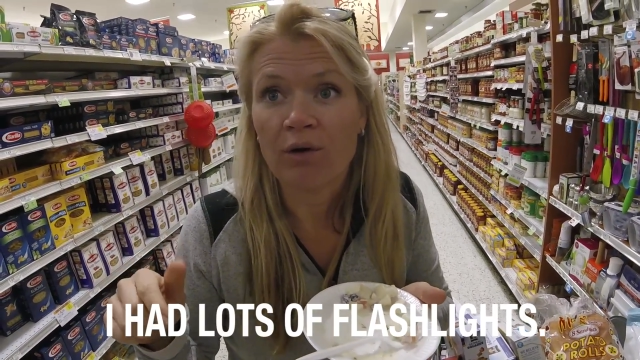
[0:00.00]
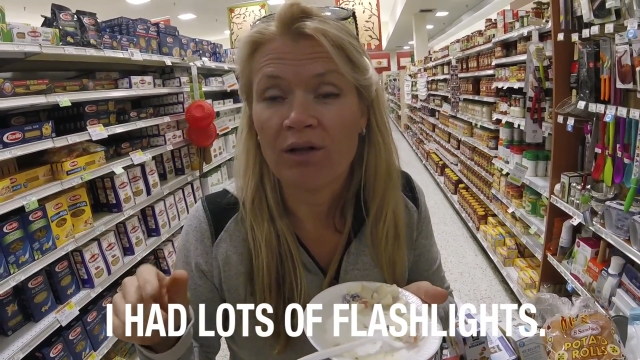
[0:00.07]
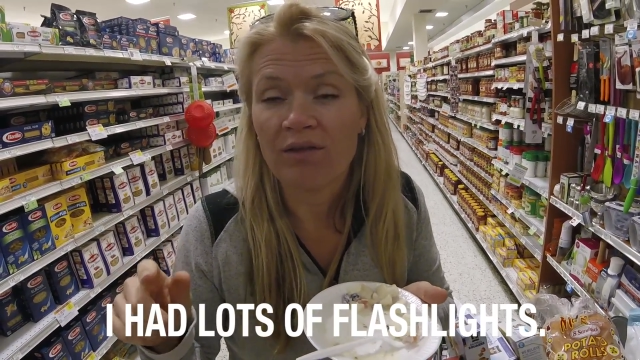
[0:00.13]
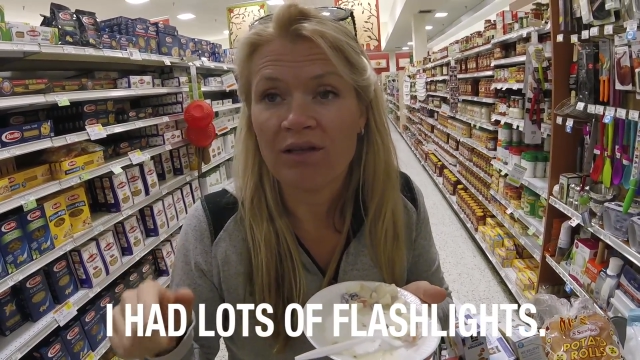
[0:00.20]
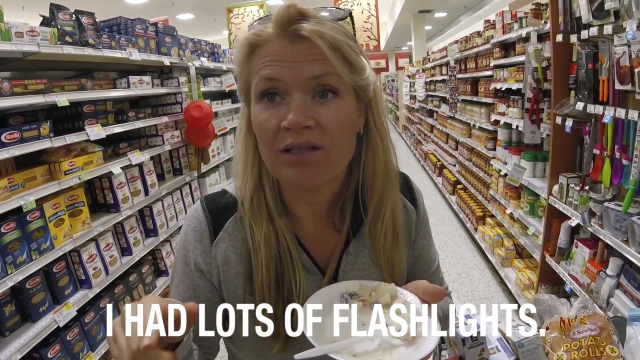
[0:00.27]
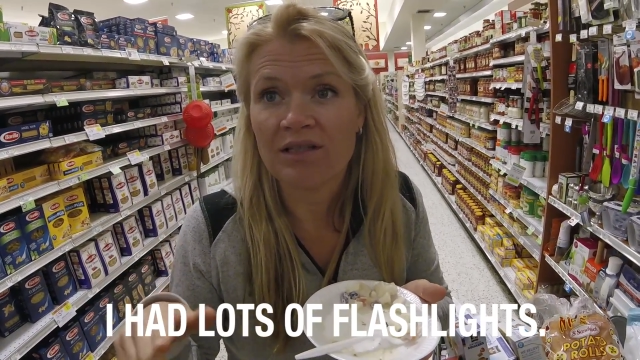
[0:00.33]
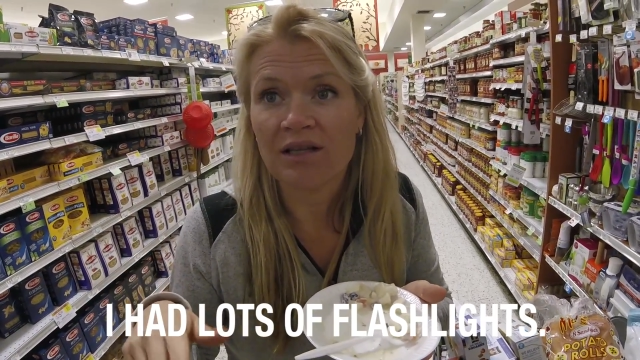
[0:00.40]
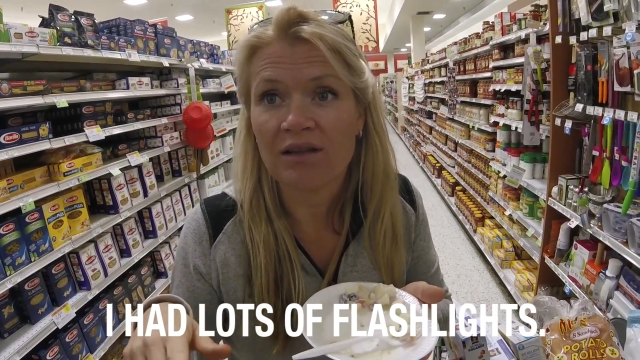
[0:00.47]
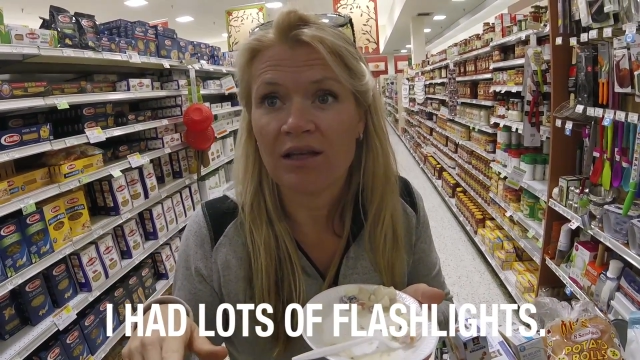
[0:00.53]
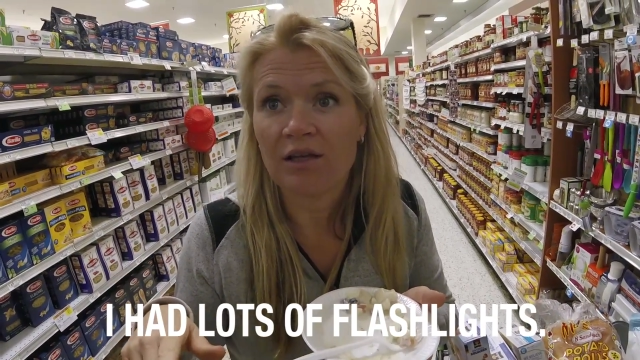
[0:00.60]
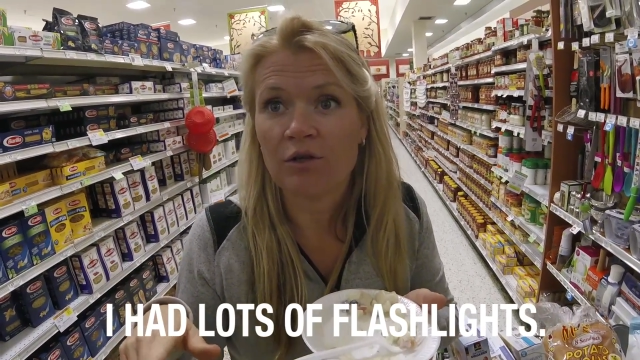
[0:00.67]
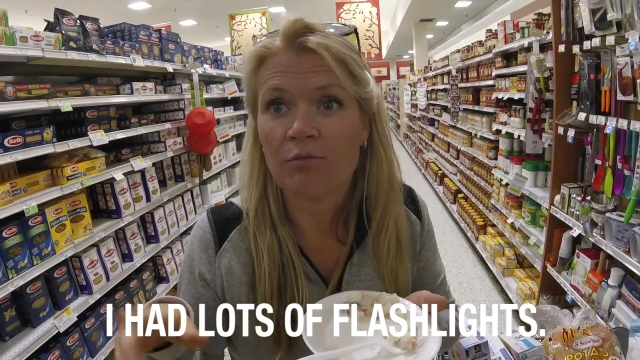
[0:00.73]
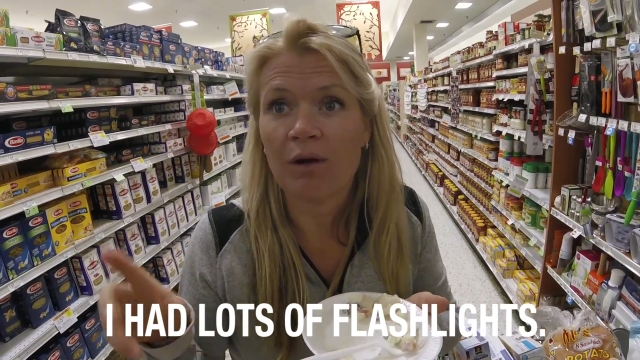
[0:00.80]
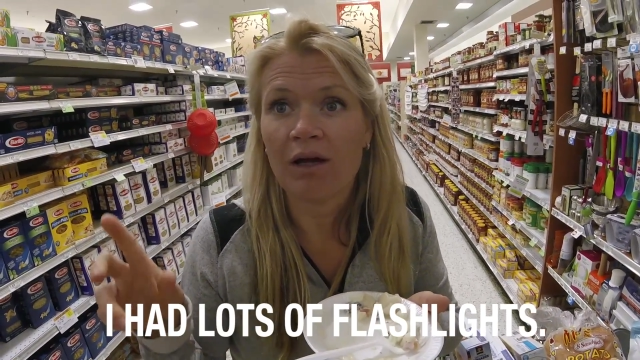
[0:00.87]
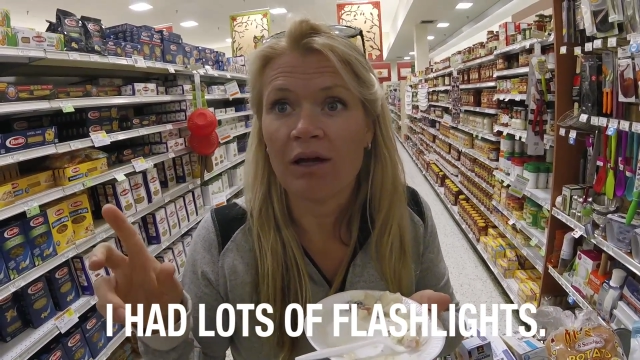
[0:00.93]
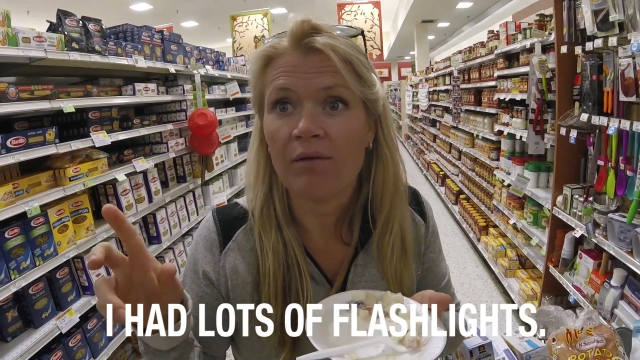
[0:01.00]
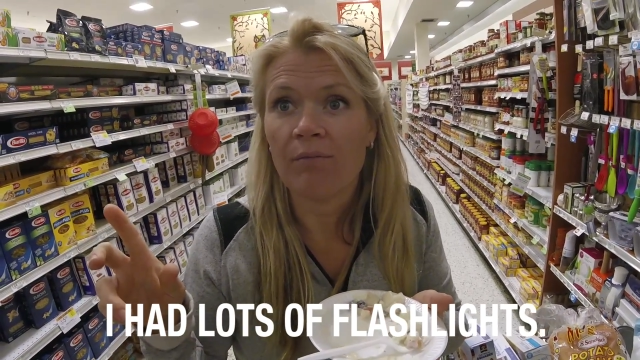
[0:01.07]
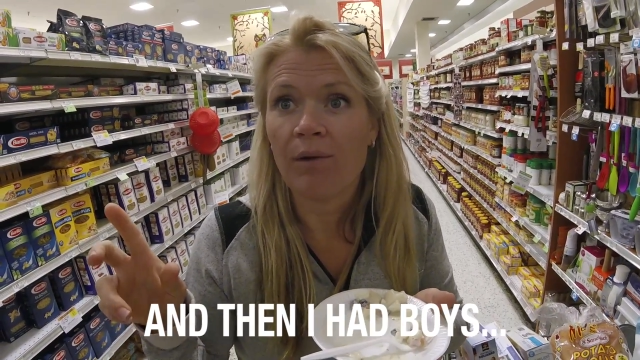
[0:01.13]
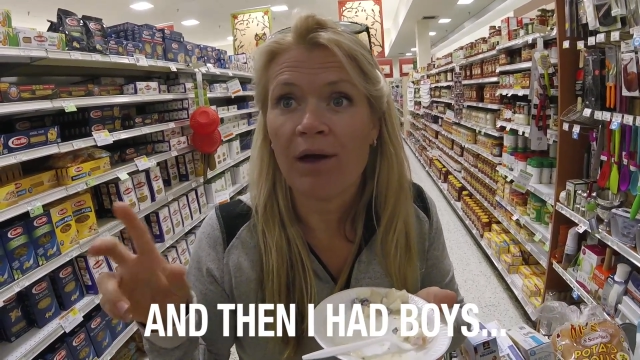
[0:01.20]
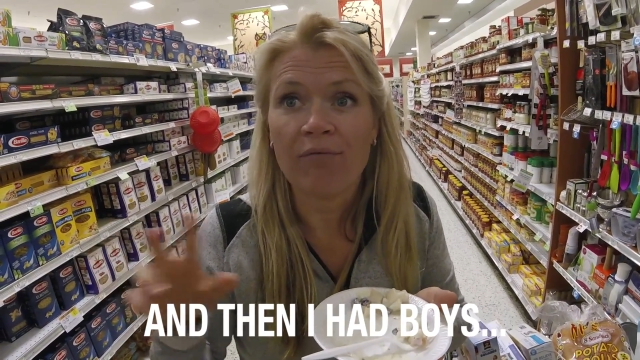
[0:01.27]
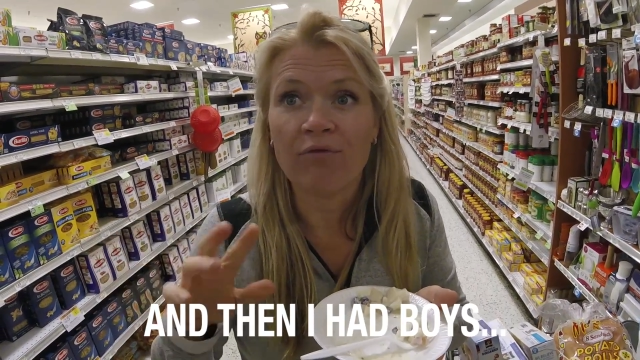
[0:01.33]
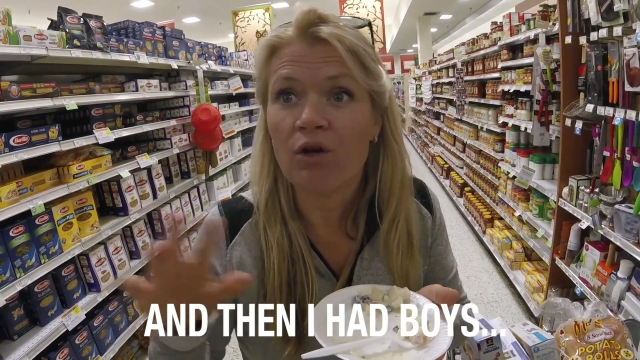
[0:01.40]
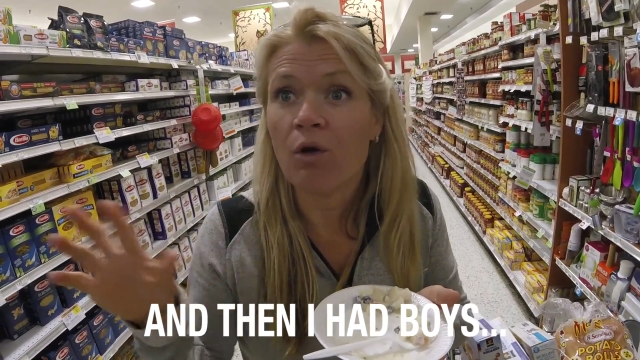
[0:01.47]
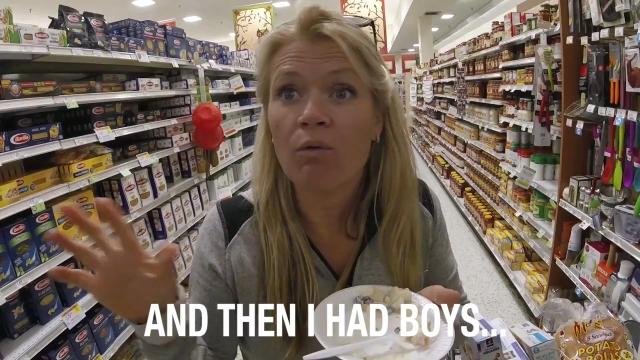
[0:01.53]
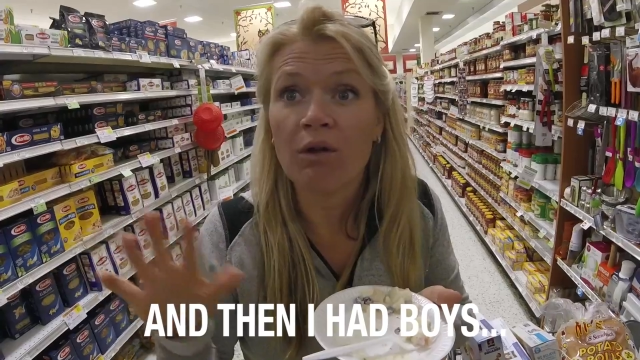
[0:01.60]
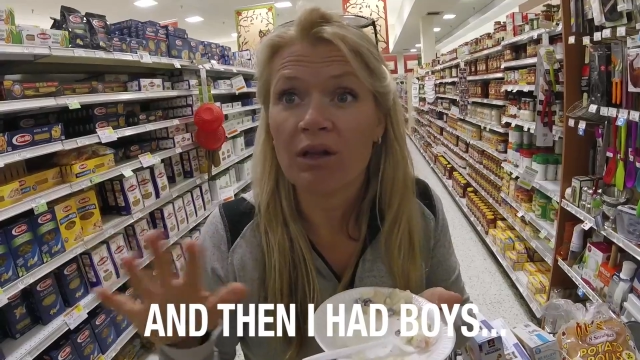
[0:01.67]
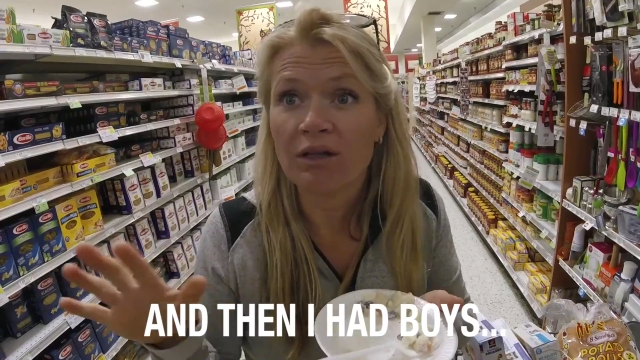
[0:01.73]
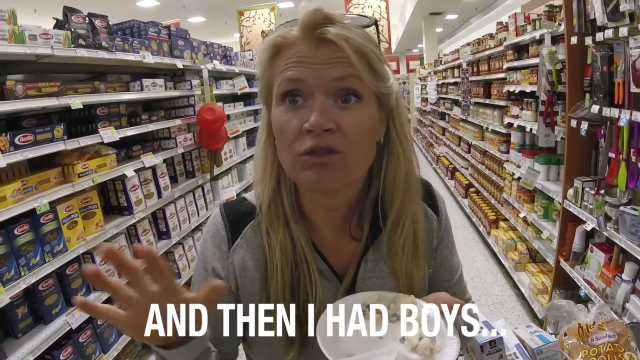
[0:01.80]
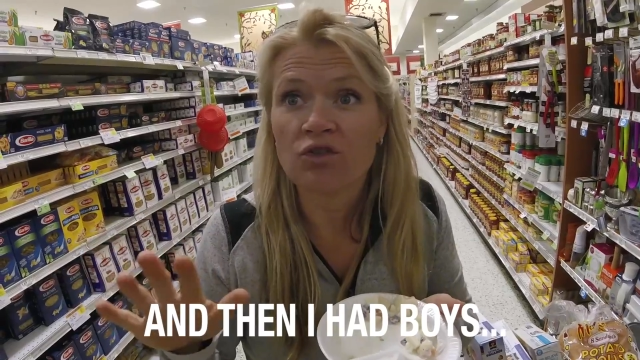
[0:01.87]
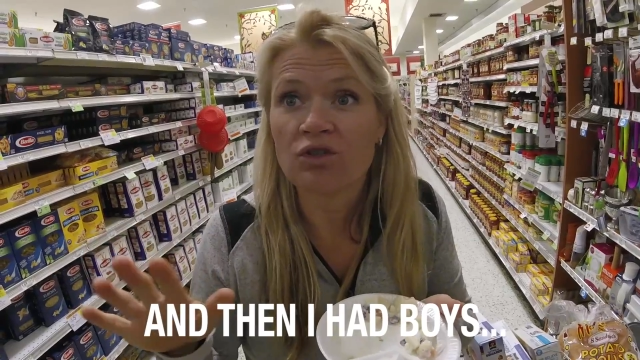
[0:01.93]
and they said that you might have no
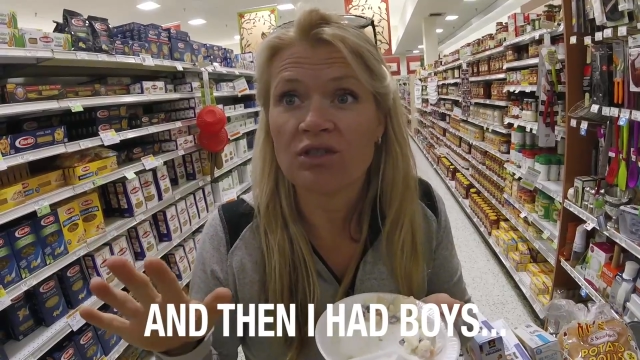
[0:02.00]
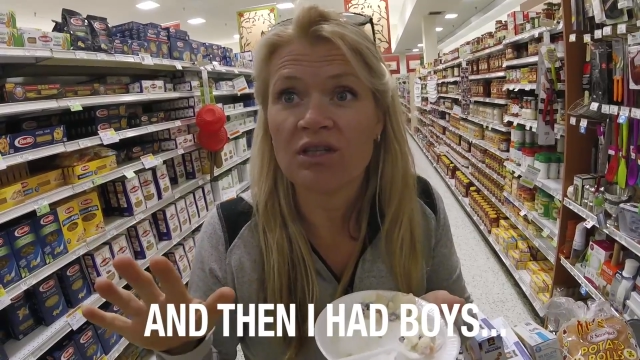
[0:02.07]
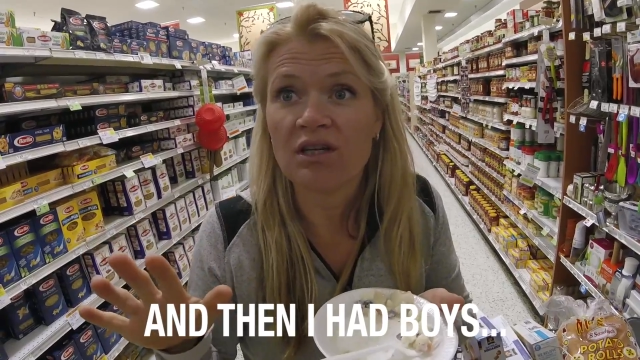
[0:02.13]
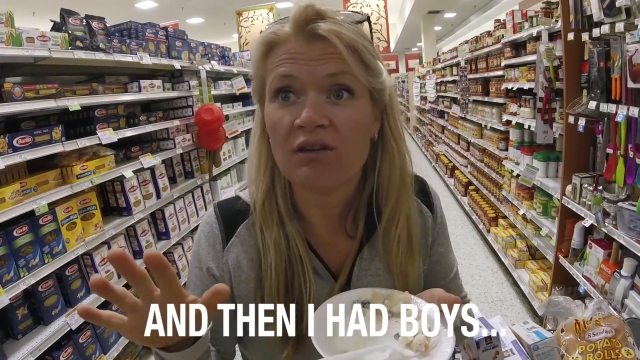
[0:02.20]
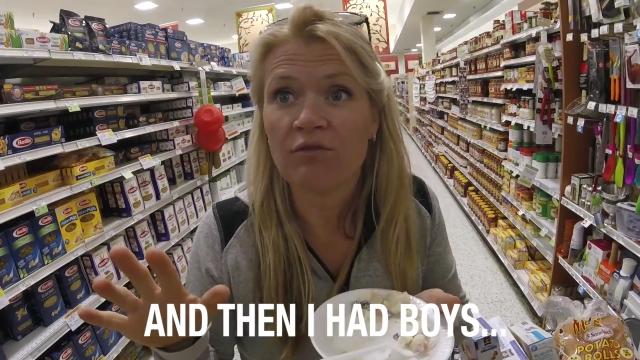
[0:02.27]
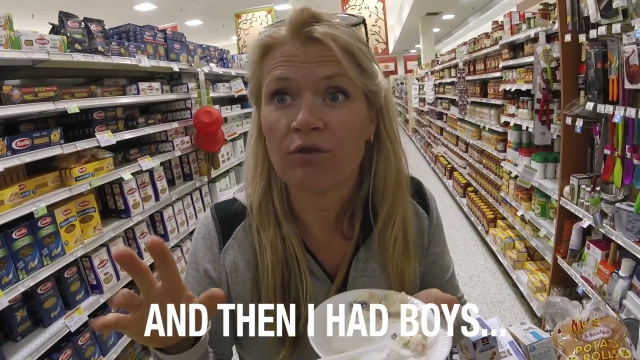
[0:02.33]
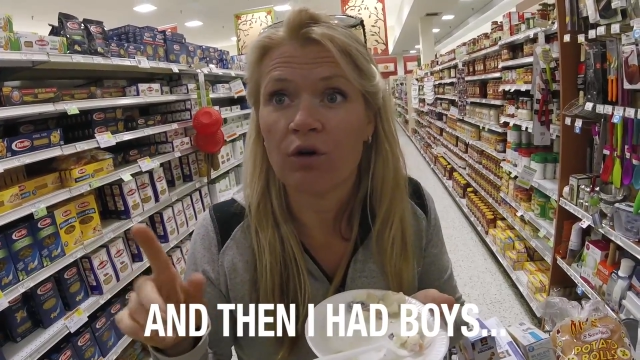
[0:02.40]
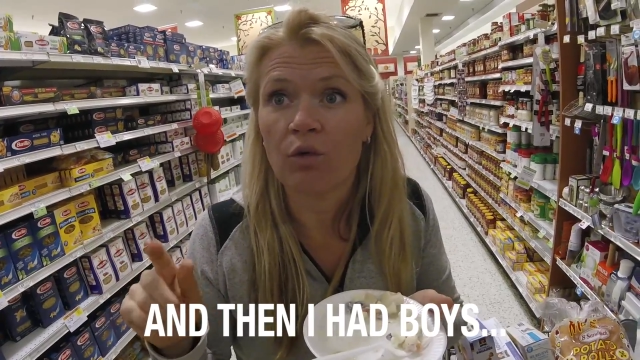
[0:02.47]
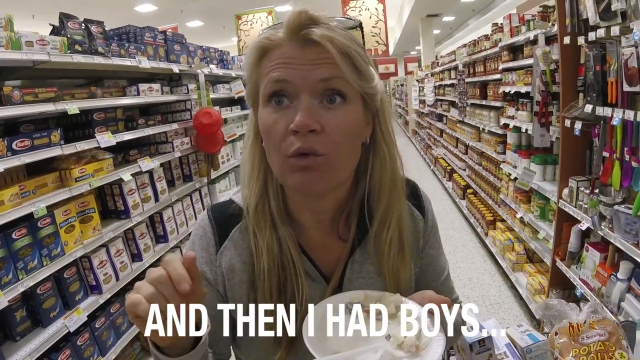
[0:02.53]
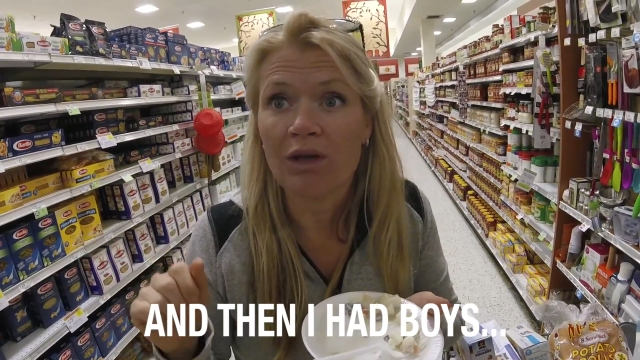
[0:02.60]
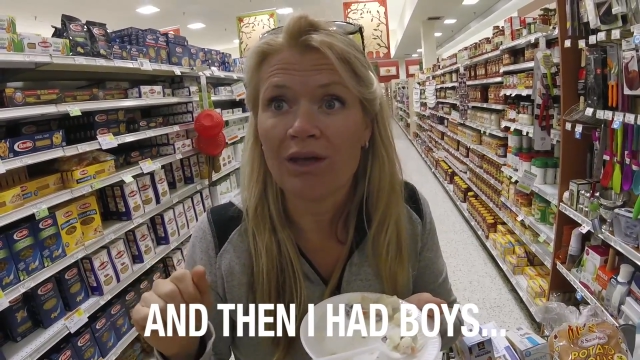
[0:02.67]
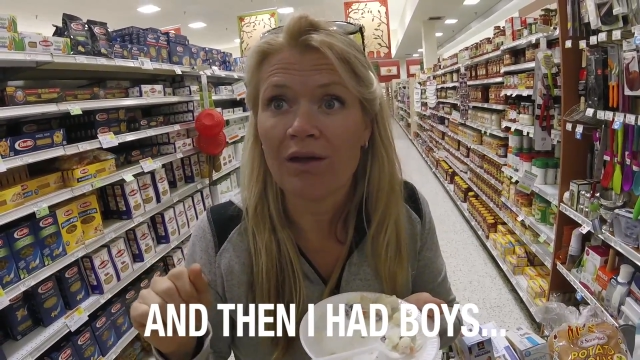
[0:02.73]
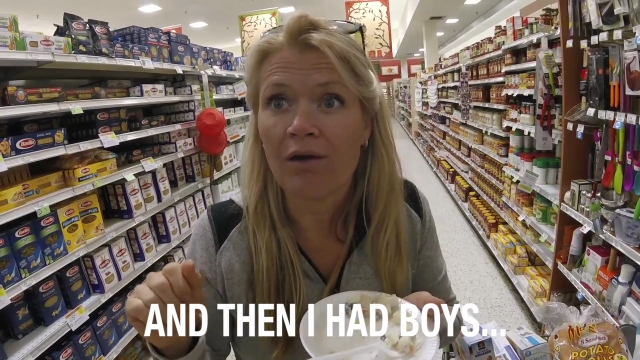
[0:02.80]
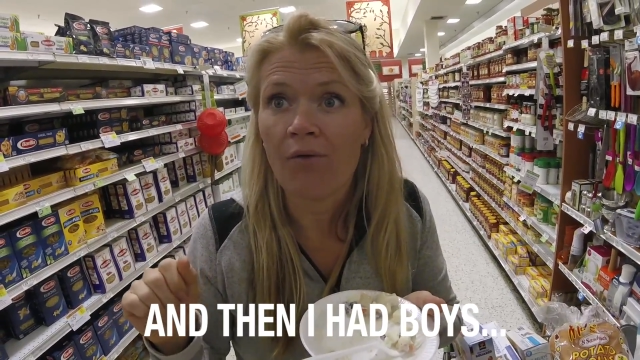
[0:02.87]
electricity for a week.